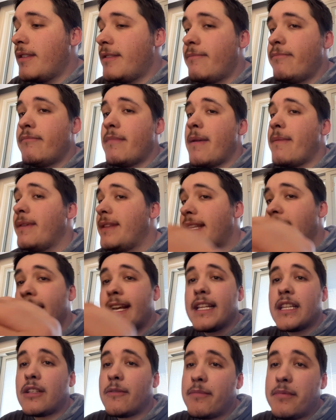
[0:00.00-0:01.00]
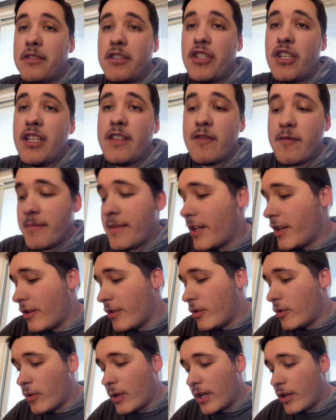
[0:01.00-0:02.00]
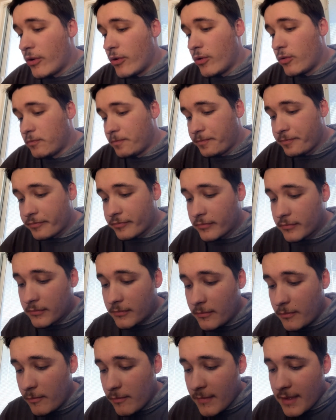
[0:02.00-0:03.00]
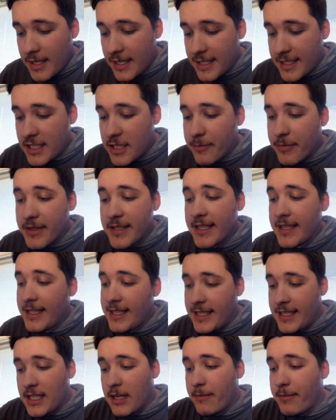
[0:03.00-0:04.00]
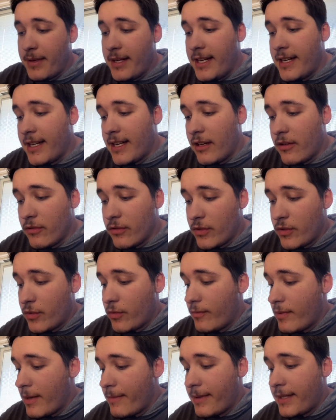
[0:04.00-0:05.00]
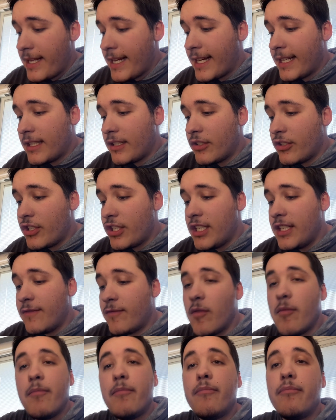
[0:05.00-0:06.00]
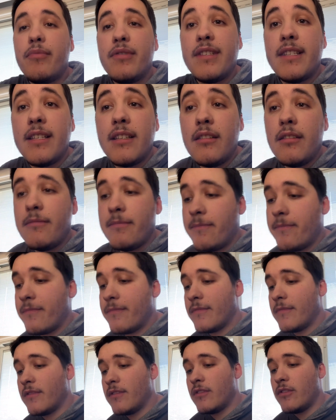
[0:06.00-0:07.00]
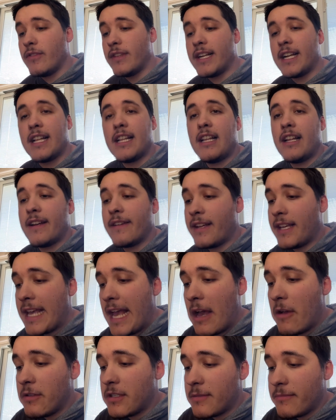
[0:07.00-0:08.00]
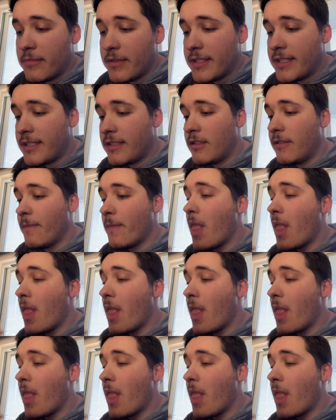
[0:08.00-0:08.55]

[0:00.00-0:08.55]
Maybe they get their cheese from there, you know, I don't know. It is a Brazilian company now, so maybe they get their cheese from Brazil. You know, they got a lot of cows in Brazil.